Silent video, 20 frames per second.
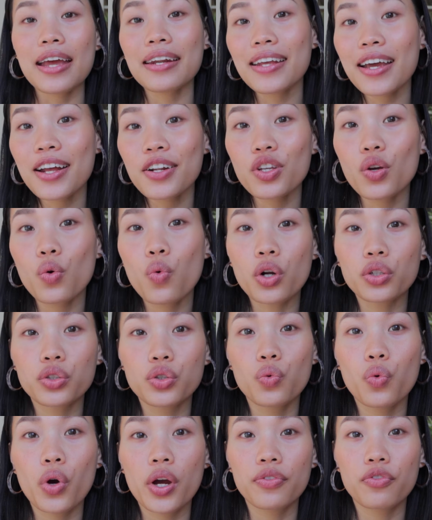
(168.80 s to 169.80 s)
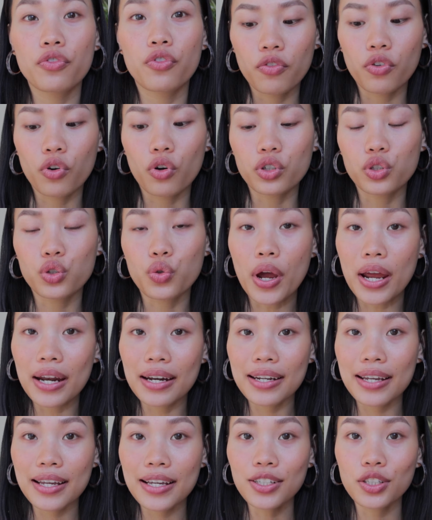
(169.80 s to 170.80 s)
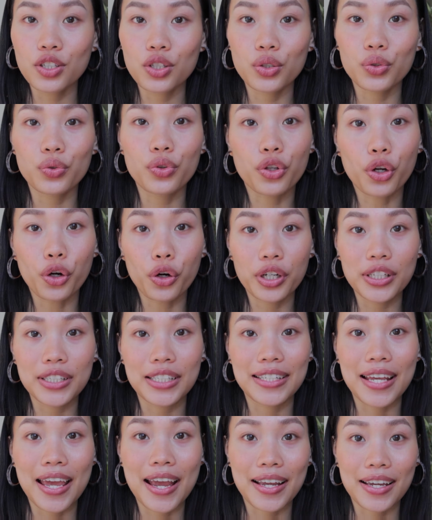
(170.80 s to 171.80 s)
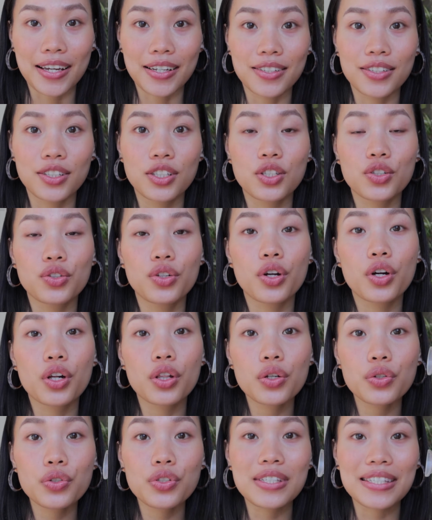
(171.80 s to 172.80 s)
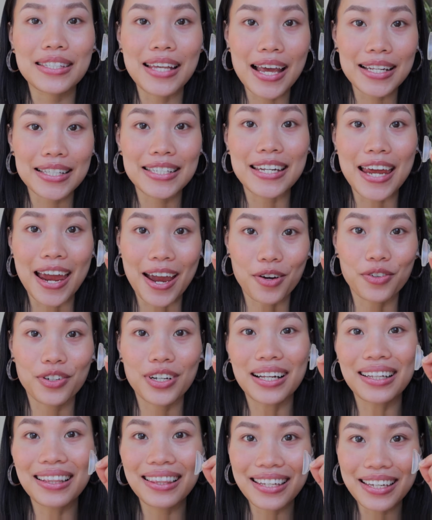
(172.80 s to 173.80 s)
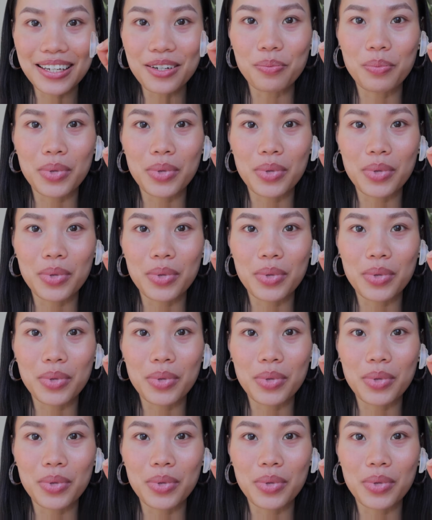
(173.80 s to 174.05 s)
And then you want to wait for 20 to 30 seconds till the glue set down a little